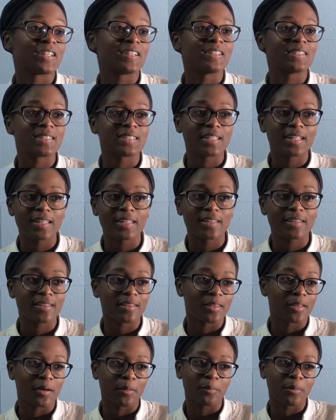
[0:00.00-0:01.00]
didn't see
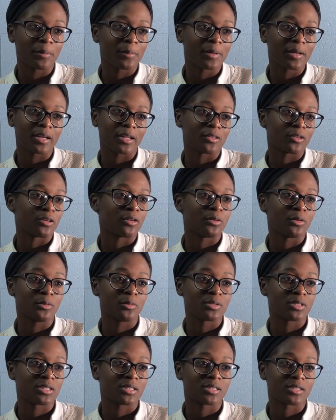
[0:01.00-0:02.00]
a BB gun, I thought he
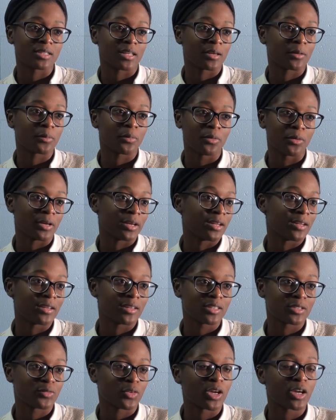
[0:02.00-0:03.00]
was just like pointing
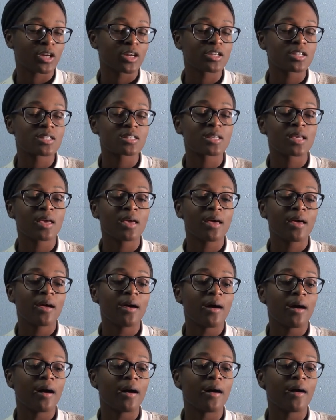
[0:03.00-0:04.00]
his fingers.
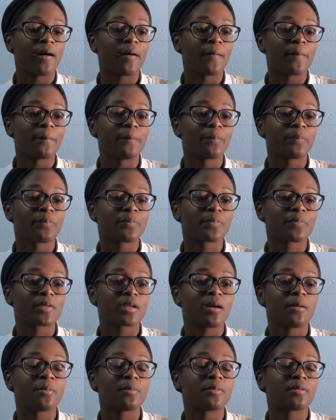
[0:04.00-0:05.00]
Um,
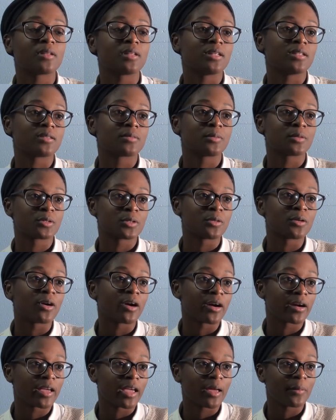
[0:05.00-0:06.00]
a police patrol
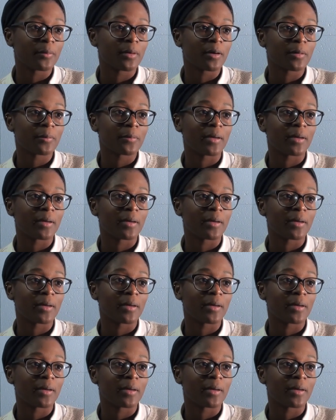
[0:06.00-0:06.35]
car came up